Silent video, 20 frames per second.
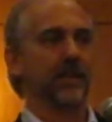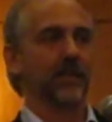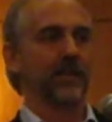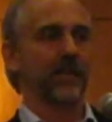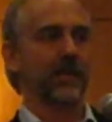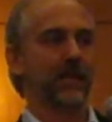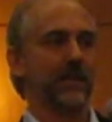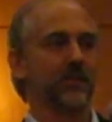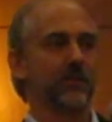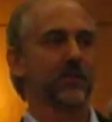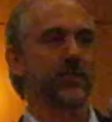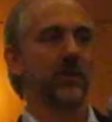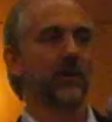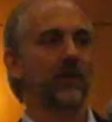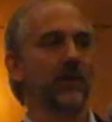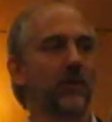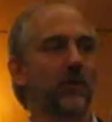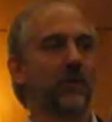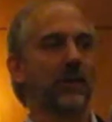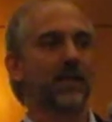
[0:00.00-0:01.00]
And
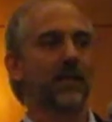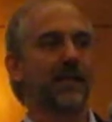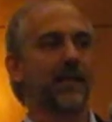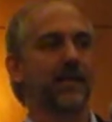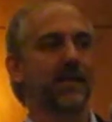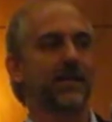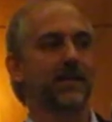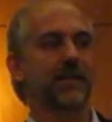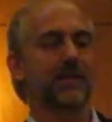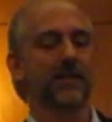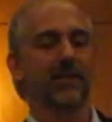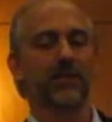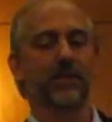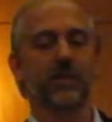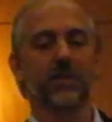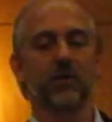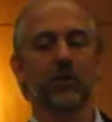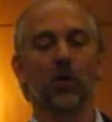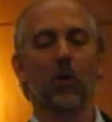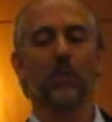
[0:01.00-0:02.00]
so
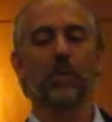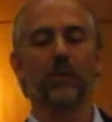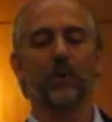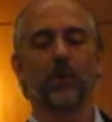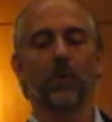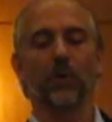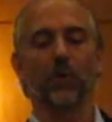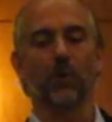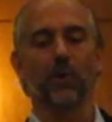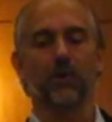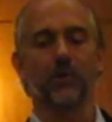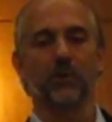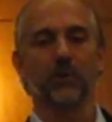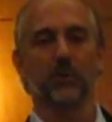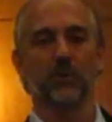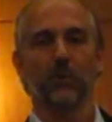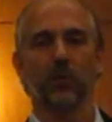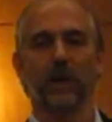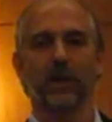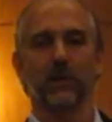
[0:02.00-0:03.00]
this opened the door to
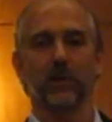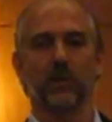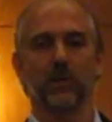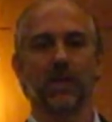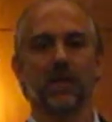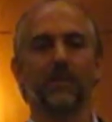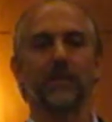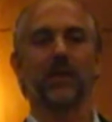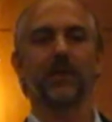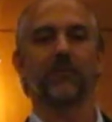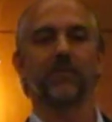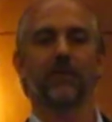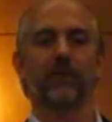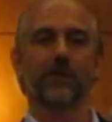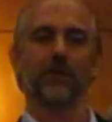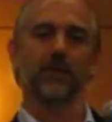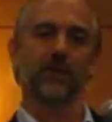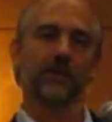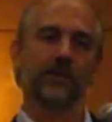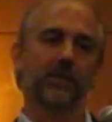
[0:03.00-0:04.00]
what has really been for
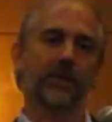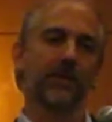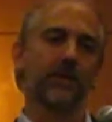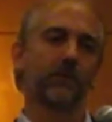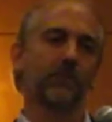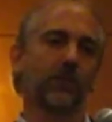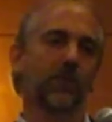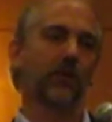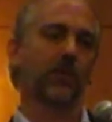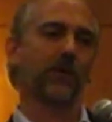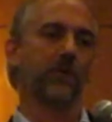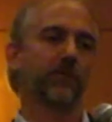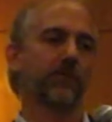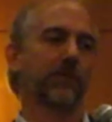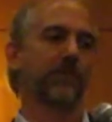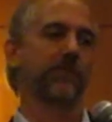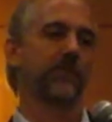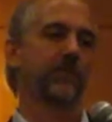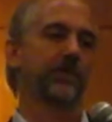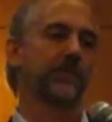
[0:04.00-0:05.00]
what I'll call
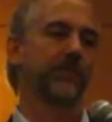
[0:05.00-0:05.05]
from